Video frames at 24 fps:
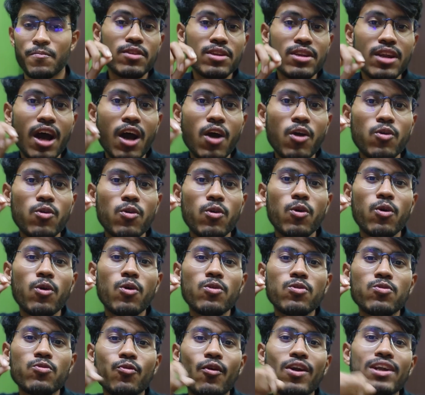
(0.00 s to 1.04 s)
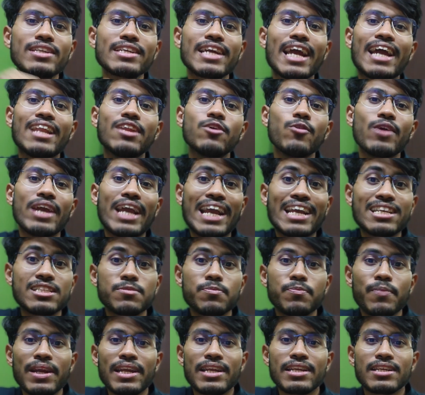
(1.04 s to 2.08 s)
Now, what can you
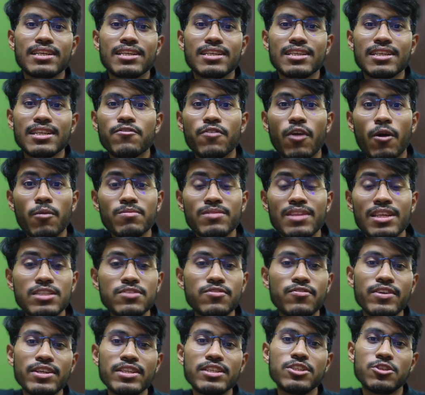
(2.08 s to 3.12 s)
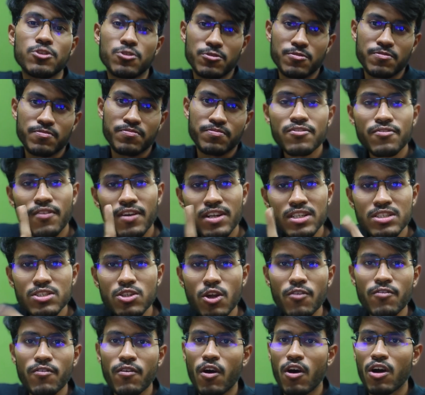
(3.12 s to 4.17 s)
expect from this video? First
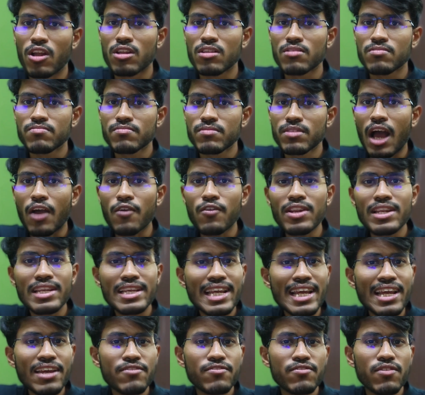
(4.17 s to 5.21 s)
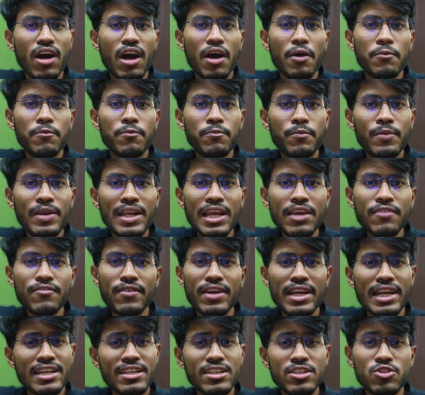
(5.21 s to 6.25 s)
of all, I will give a brief
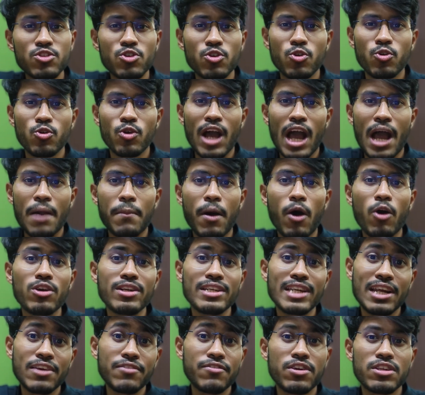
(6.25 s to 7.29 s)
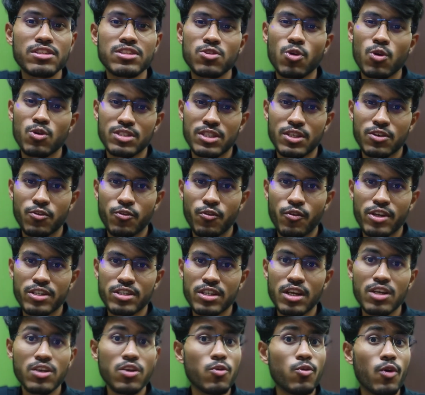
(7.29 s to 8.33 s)
intro about Navier-Stokes
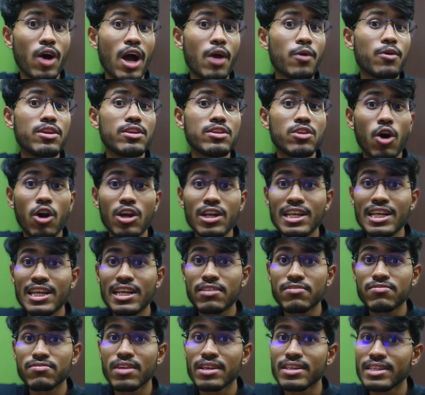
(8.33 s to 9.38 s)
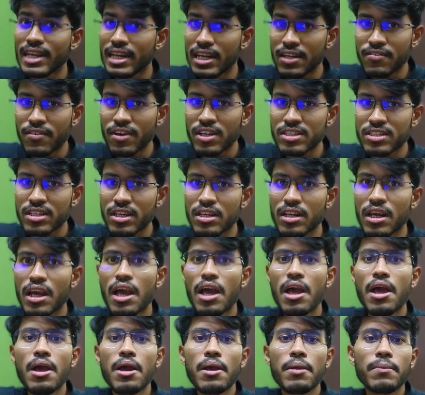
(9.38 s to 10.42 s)
equation. No, I will not give the derivation
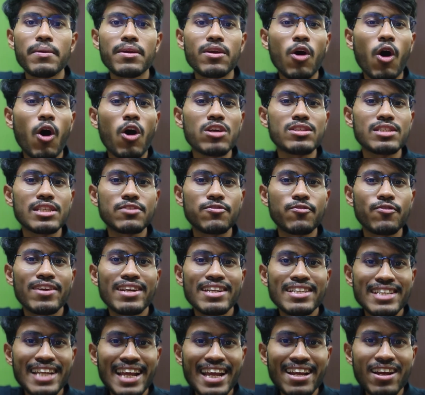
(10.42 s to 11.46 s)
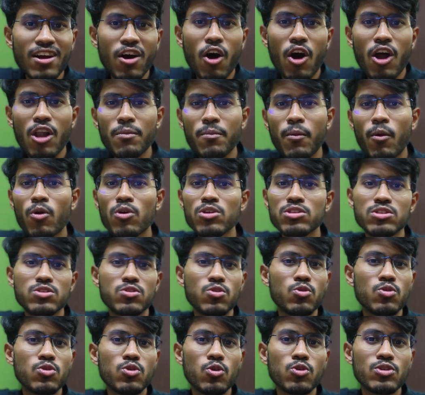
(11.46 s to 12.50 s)
because it will take almost
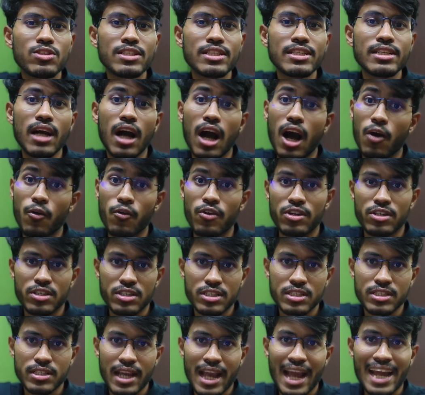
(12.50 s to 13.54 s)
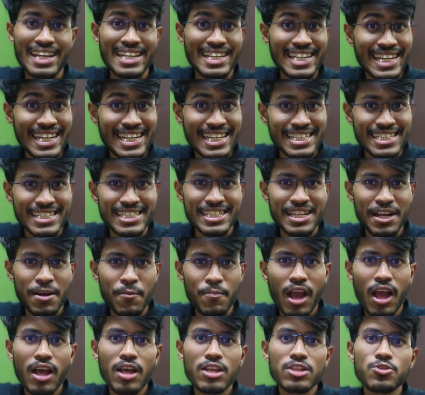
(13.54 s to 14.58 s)
2 to 3 hours at least.
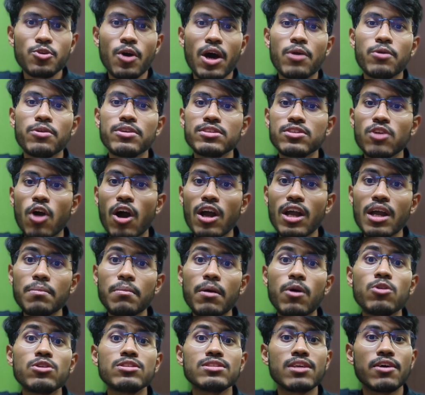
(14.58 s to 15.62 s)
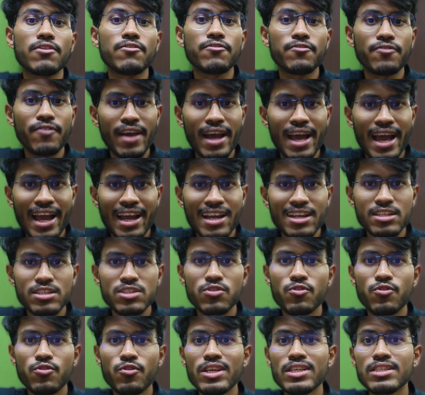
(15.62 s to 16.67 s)
So I will talk about some facts
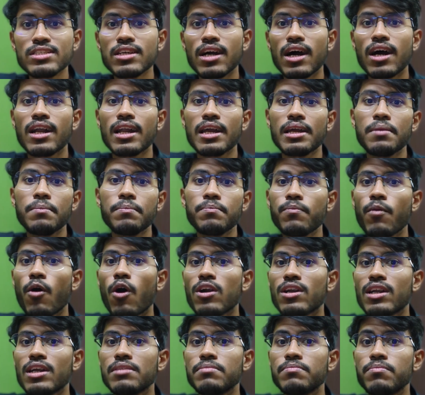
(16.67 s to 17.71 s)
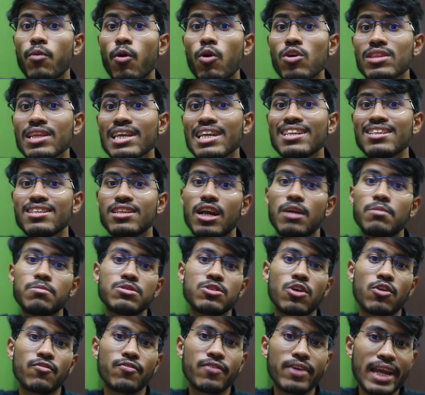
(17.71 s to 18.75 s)
which are important both in terms
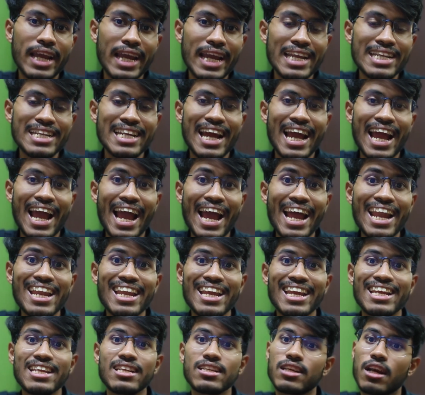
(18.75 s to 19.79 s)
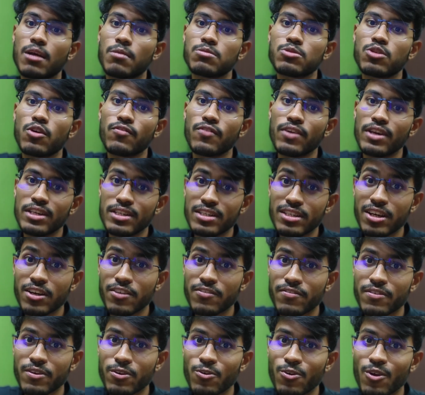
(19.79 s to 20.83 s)
of GATE and in terms of
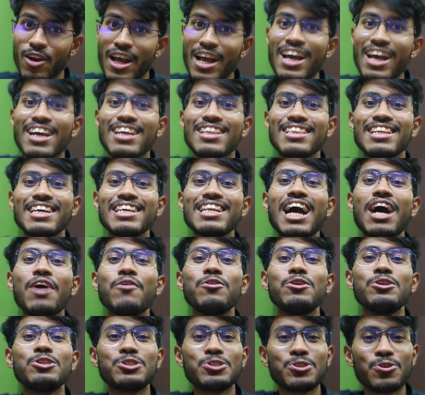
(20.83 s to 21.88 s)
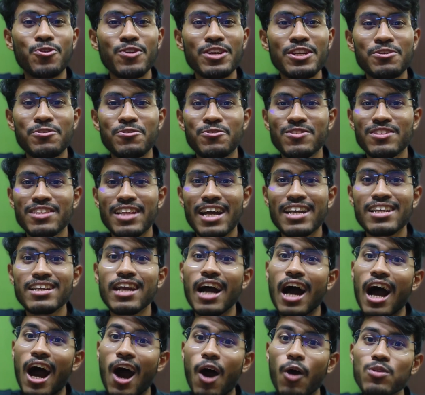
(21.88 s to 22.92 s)
interview. Then I will show you that
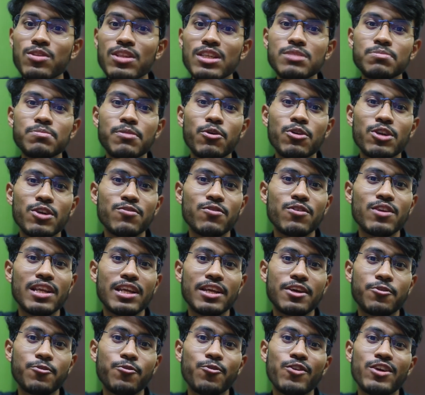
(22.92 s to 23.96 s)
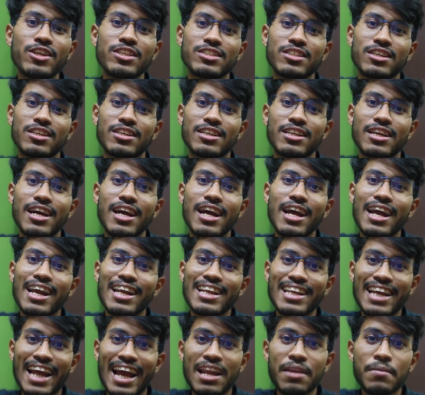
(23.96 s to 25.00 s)
how this beautiful equation
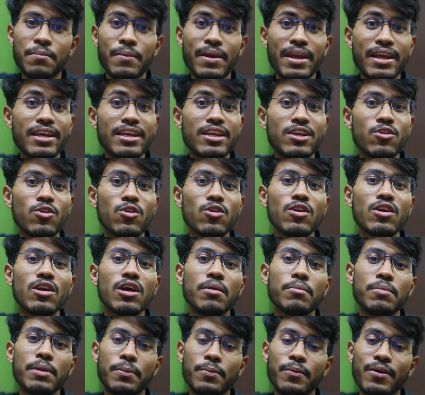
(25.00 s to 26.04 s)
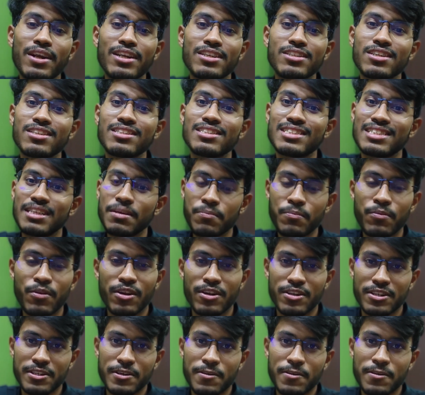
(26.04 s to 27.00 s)
can make your preparation simpler.